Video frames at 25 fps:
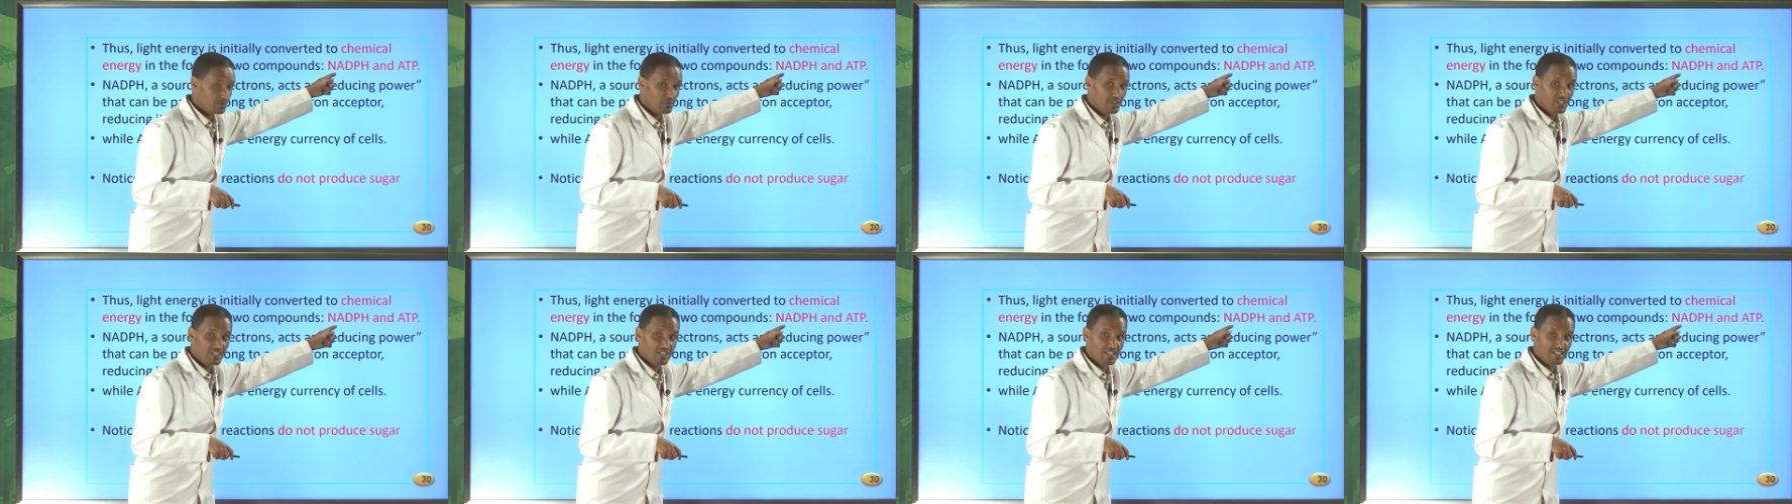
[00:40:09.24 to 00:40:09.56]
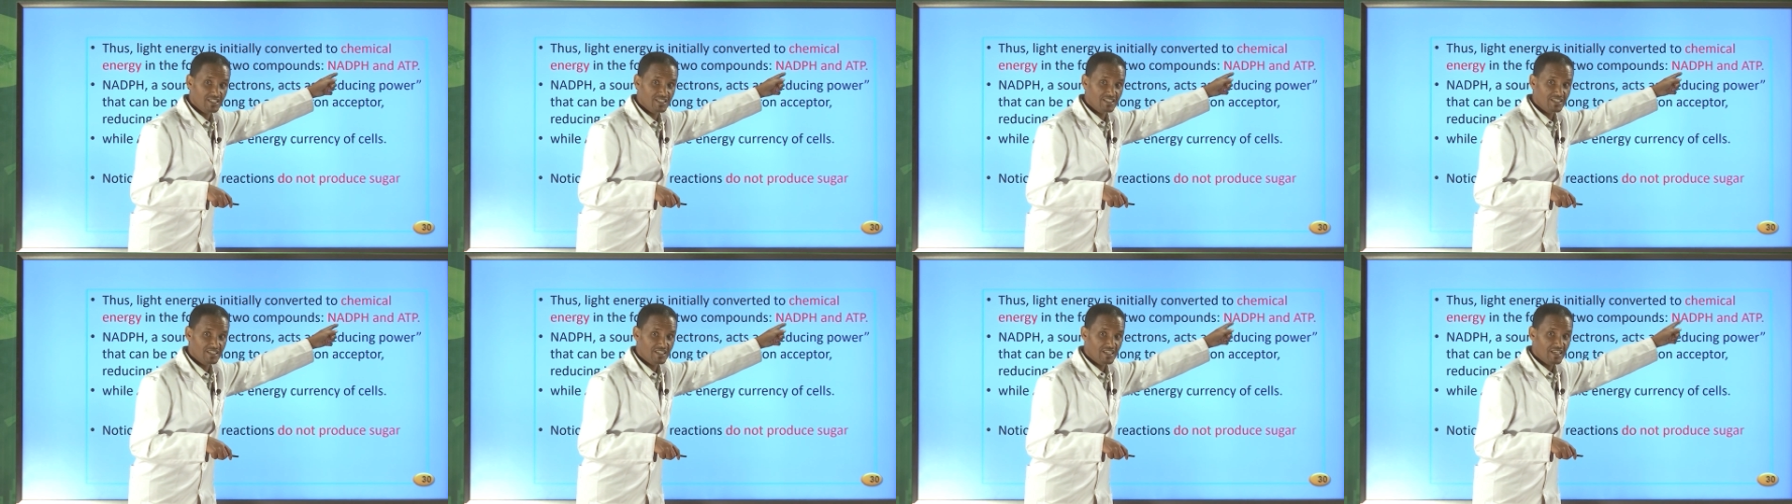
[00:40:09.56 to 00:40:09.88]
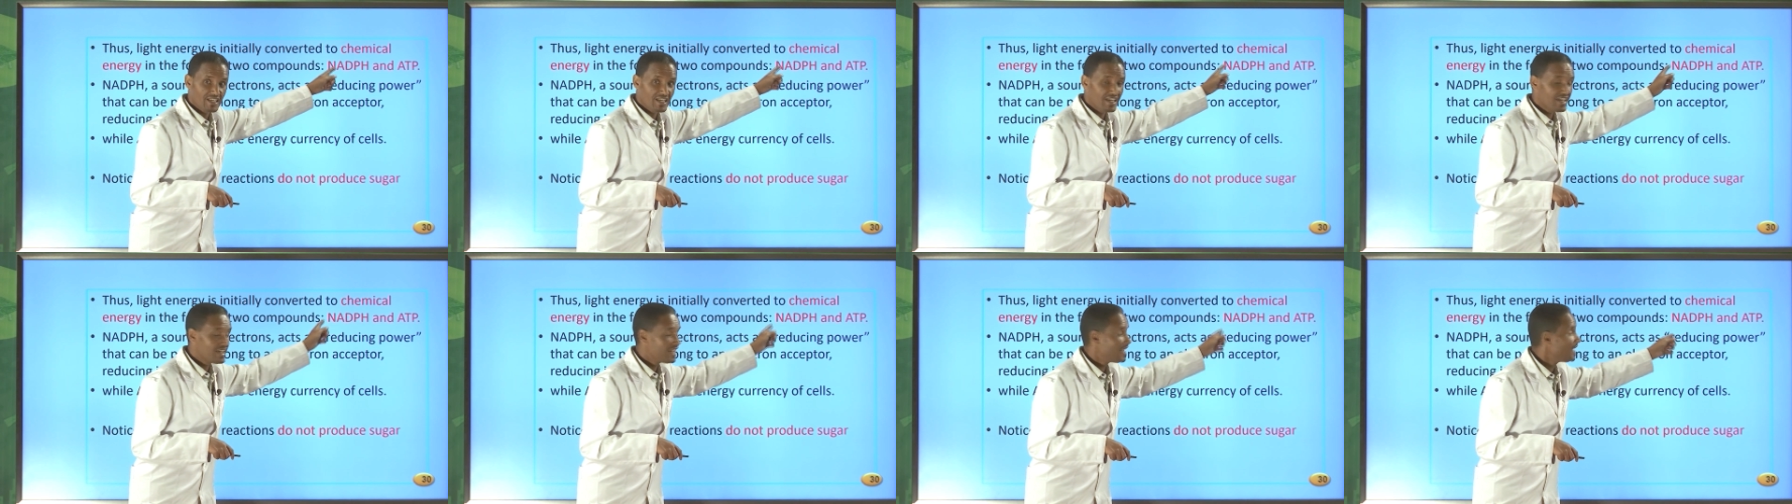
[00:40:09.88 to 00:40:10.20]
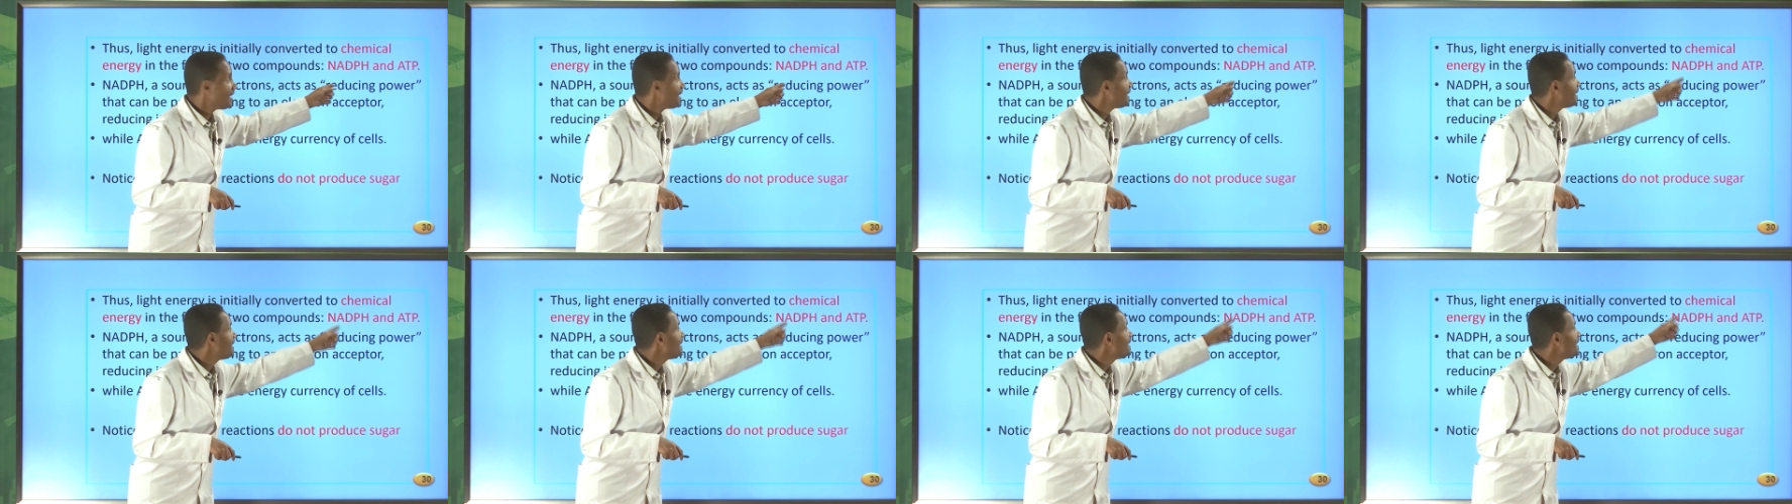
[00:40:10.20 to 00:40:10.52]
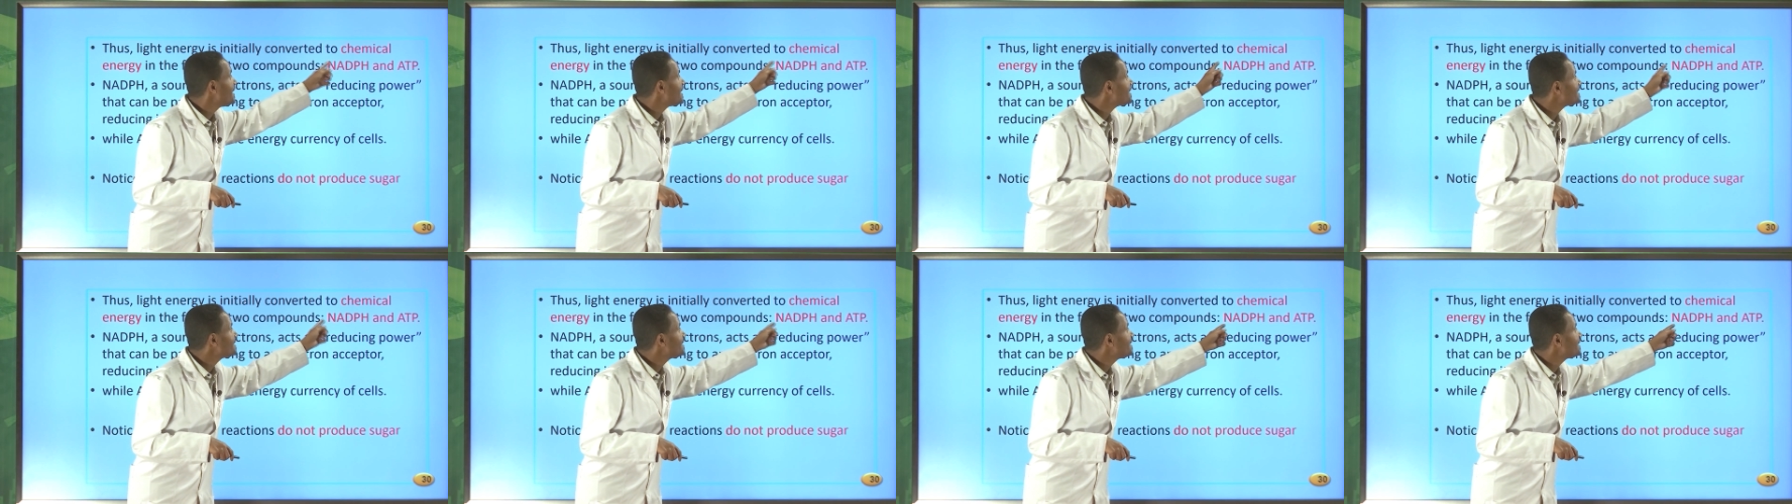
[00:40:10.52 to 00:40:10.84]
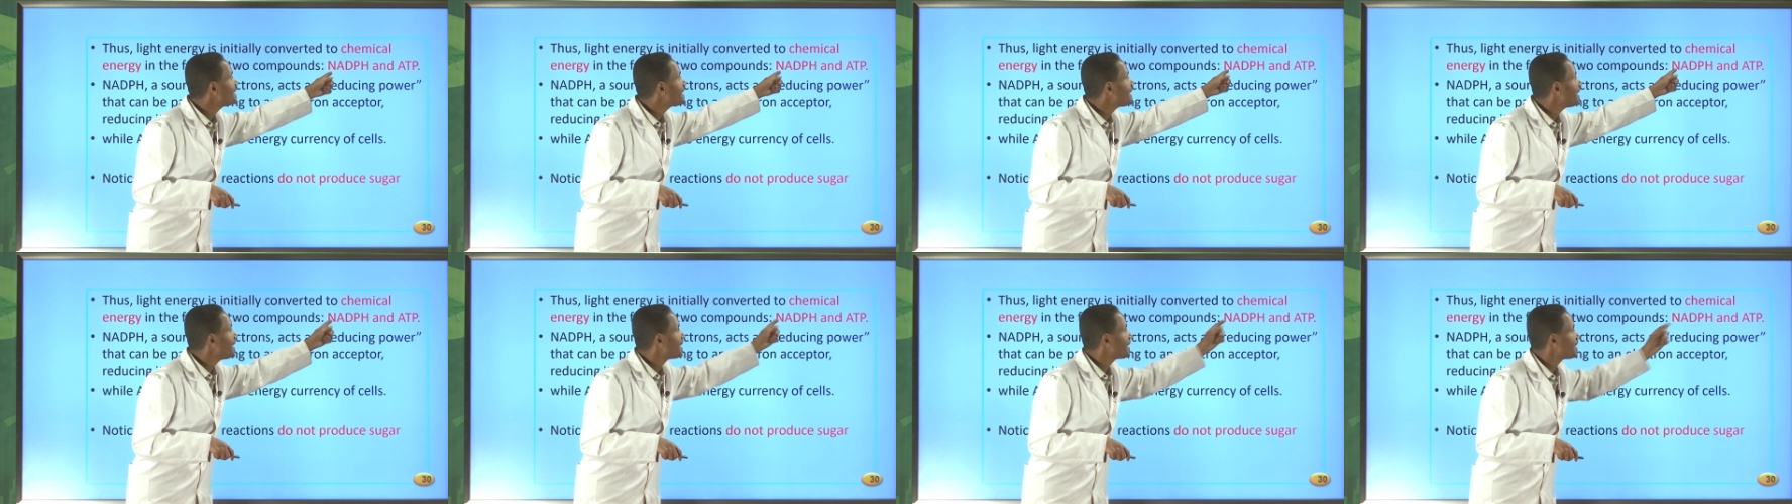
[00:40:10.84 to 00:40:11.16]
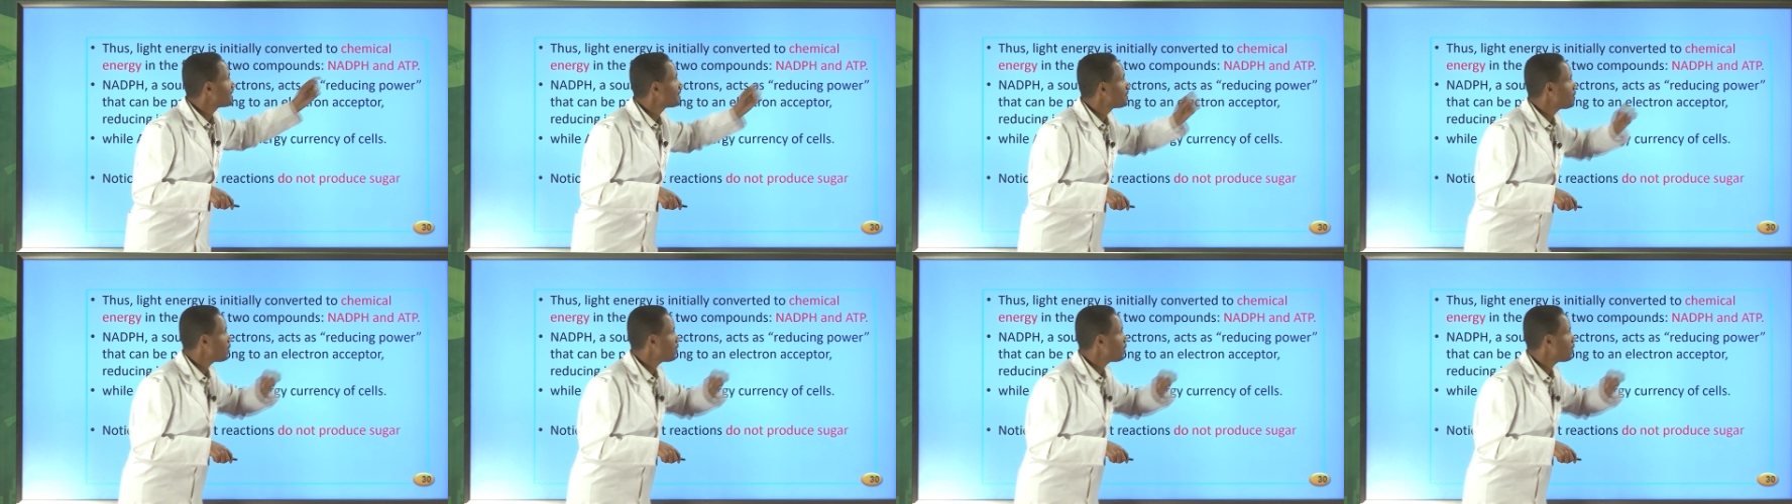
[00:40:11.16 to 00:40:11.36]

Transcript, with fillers: which is energy carrying